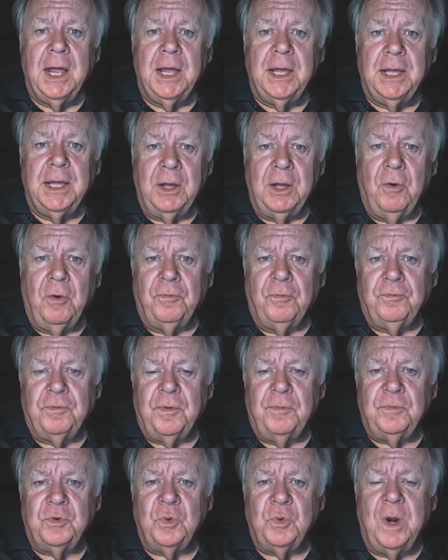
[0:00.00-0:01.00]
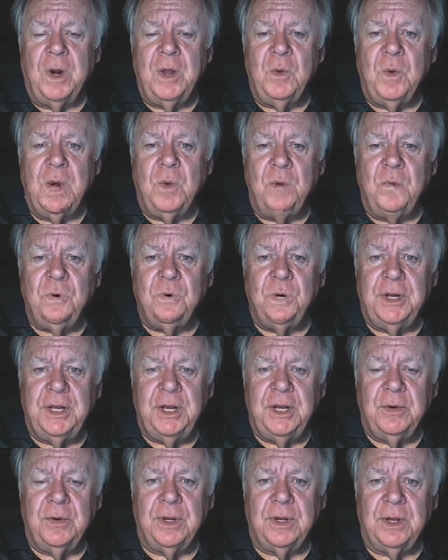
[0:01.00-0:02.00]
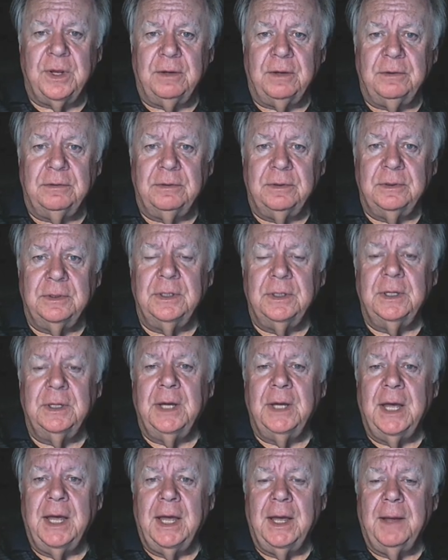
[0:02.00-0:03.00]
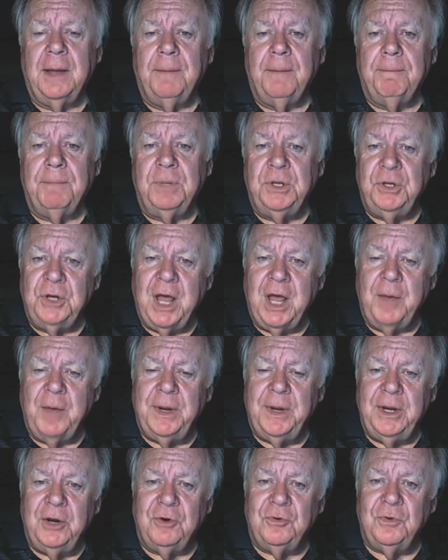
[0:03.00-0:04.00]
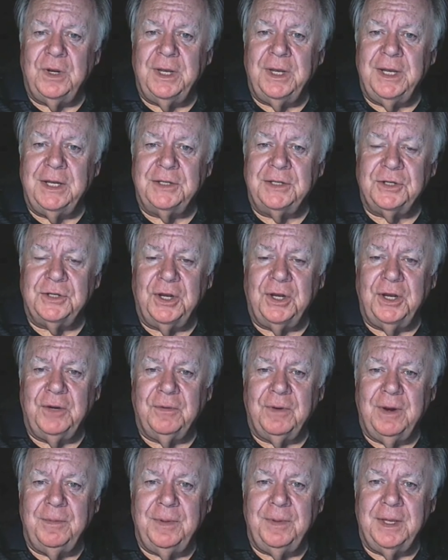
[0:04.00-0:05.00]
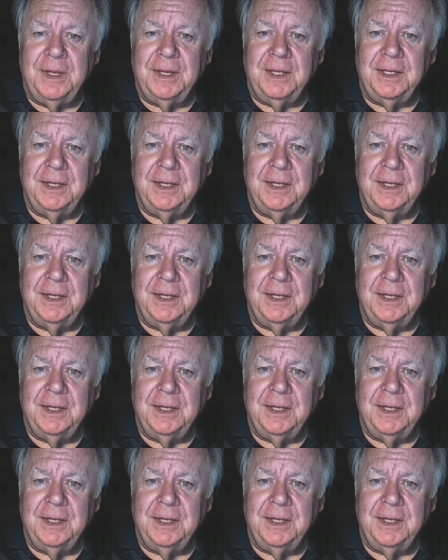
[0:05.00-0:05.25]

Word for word: Oh, from 2100 a year ago. Right. Do you so, know how many are drilling in Saudi Arabia?